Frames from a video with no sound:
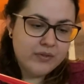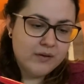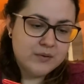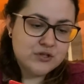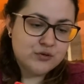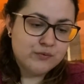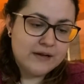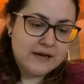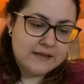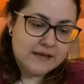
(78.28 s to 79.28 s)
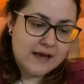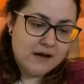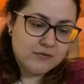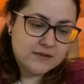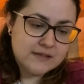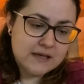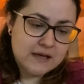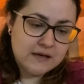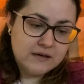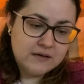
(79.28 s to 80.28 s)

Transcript: I'm gonna do red on the outside.